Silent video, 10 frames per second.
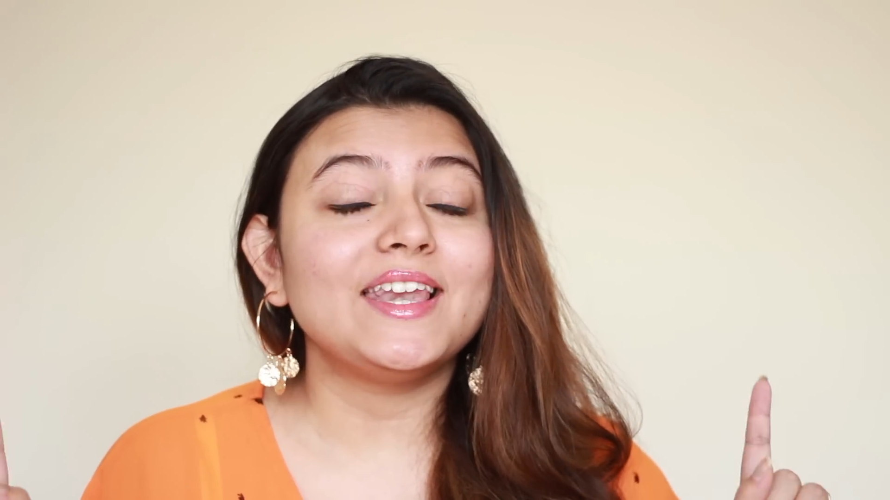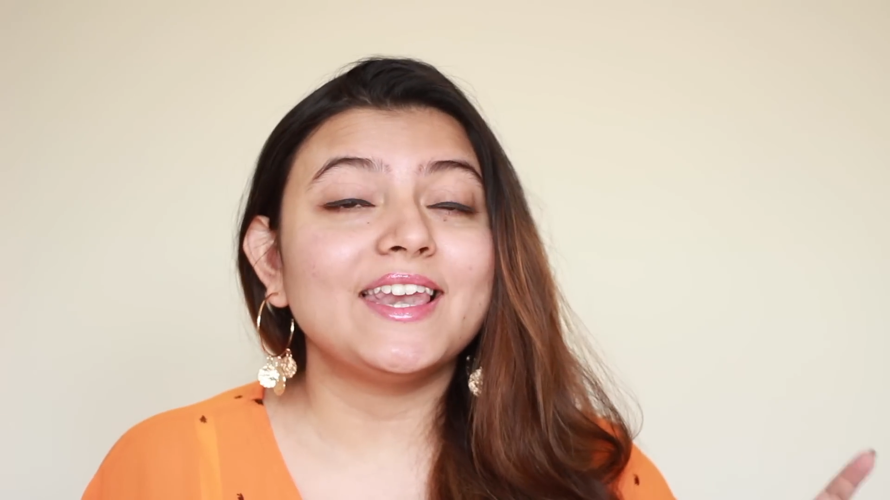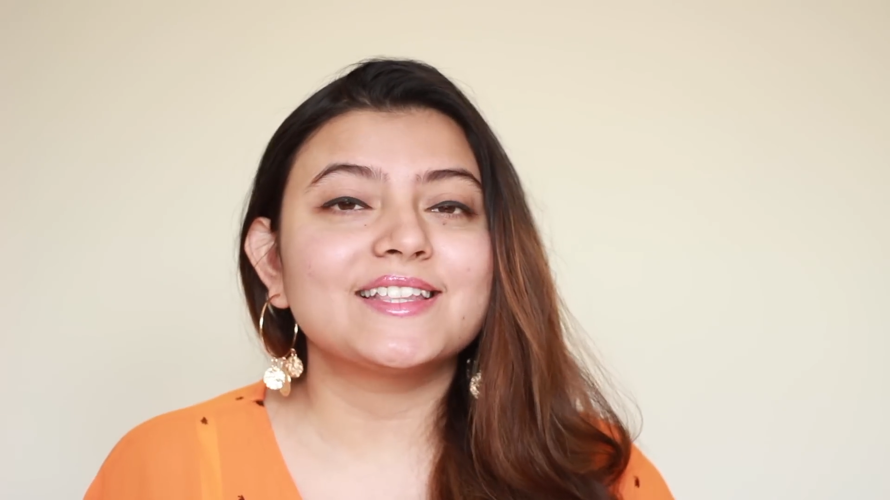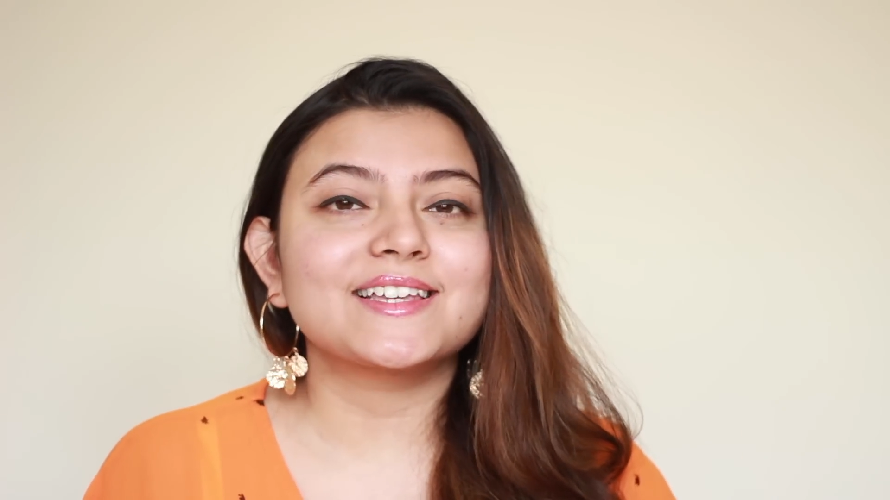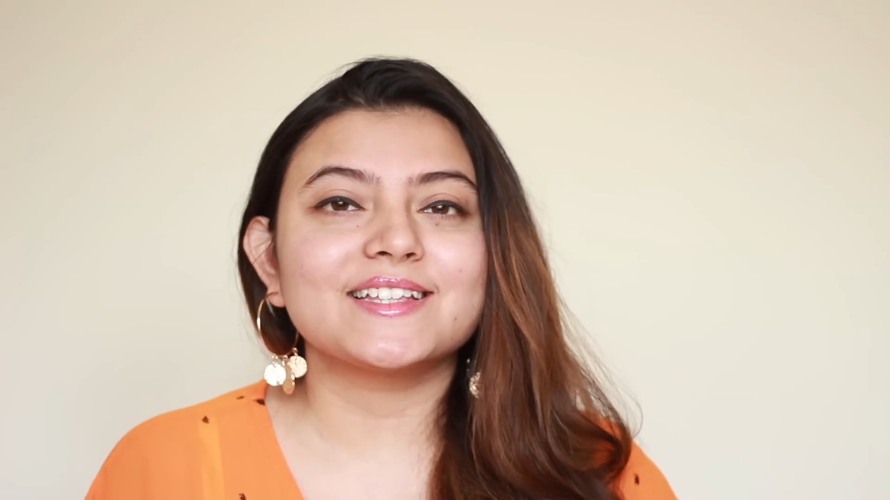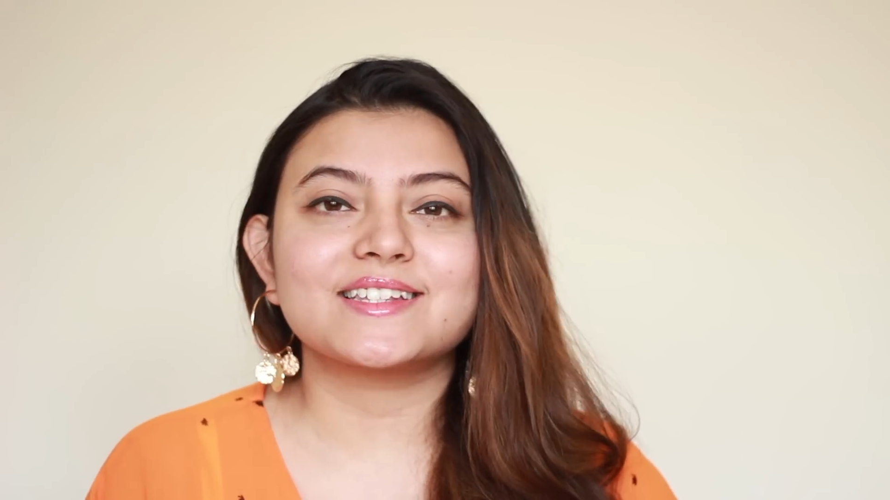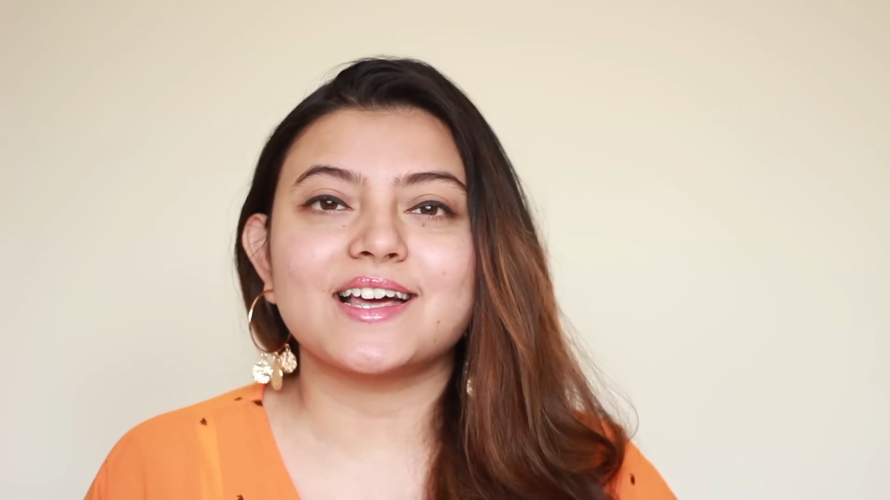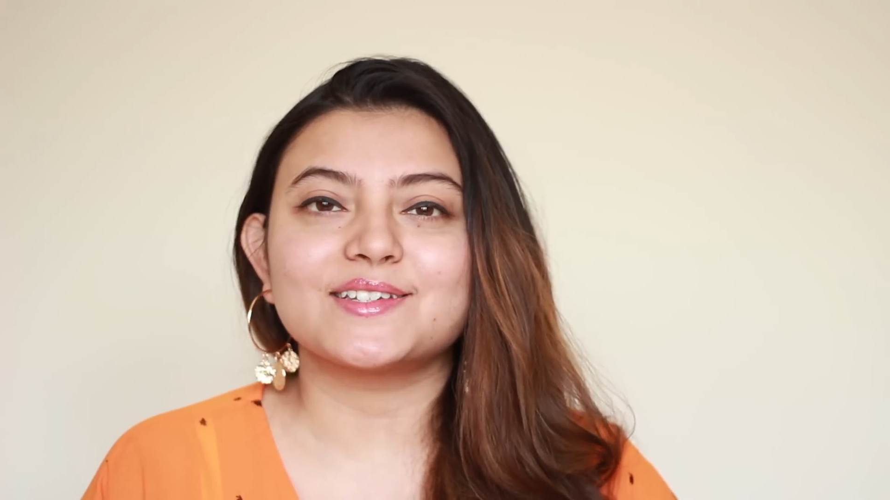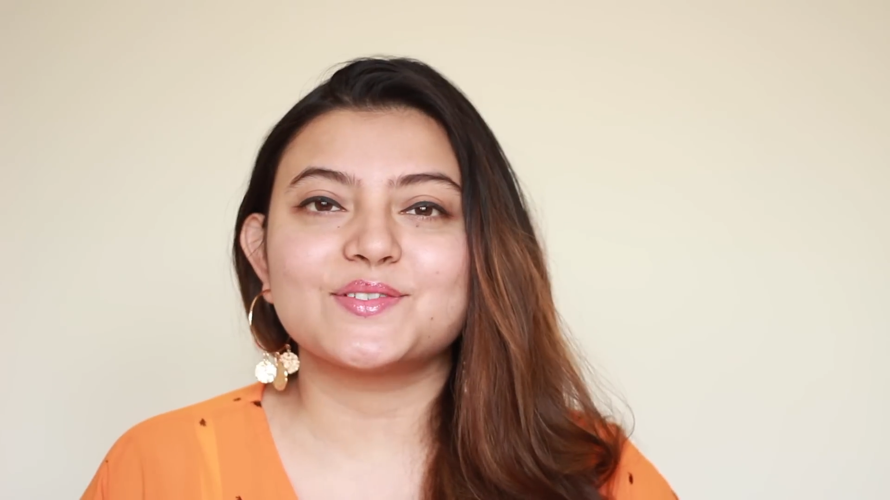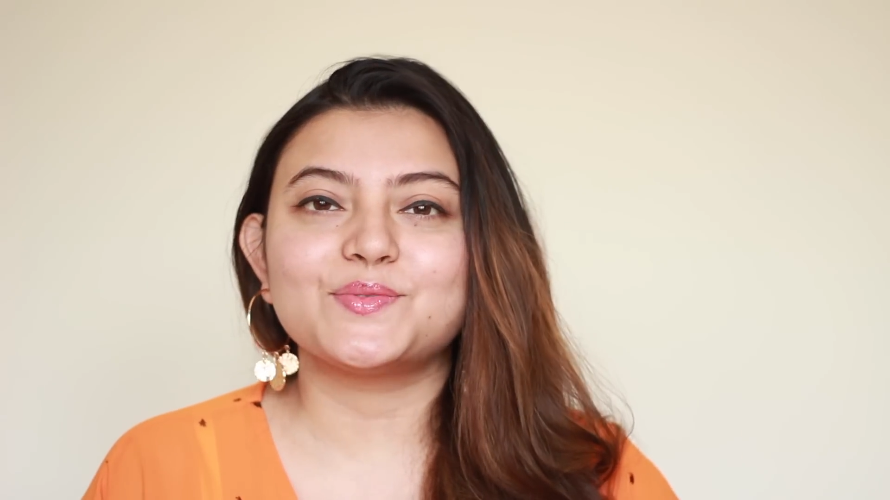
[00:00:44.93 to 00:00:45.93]
let's get
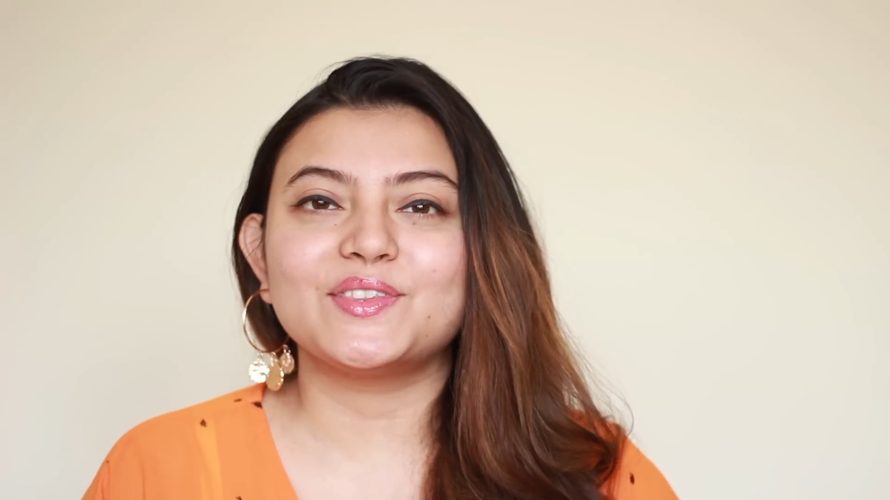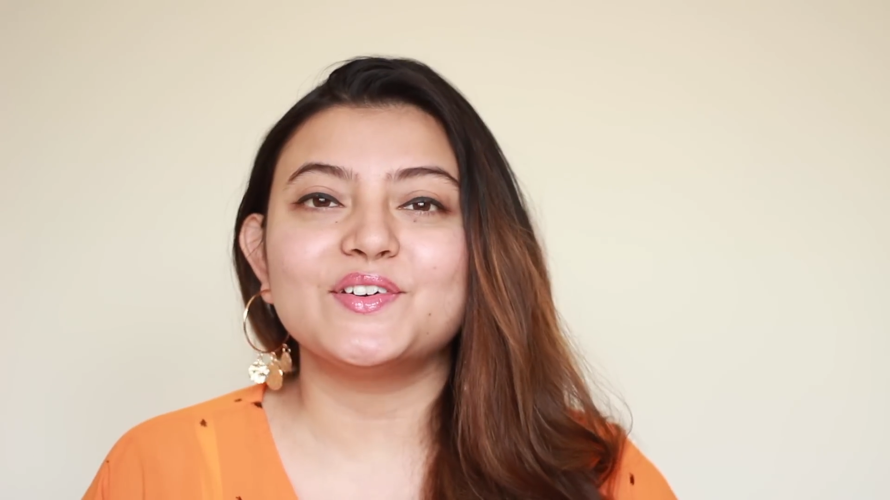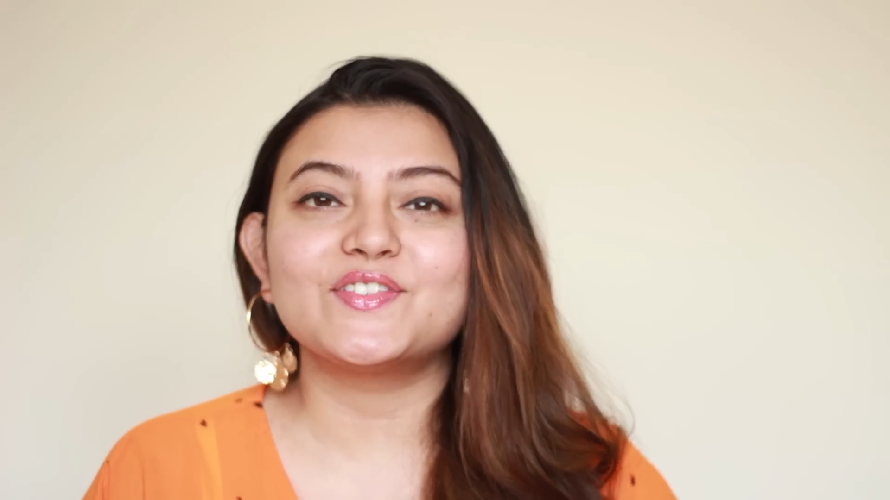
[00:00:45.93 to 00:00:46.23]
started with the